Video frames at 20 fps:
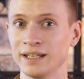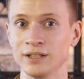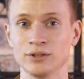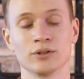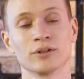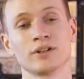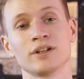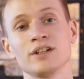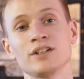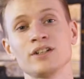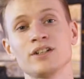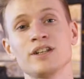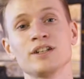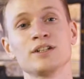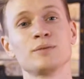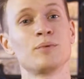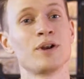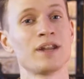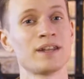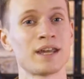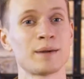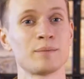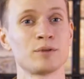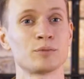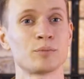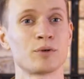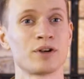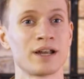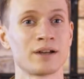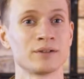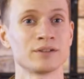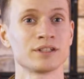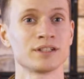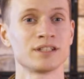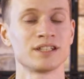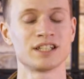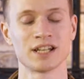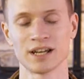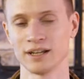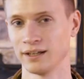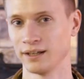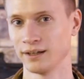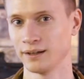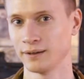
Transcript: In Turkish, this brand name is pronounced Canik.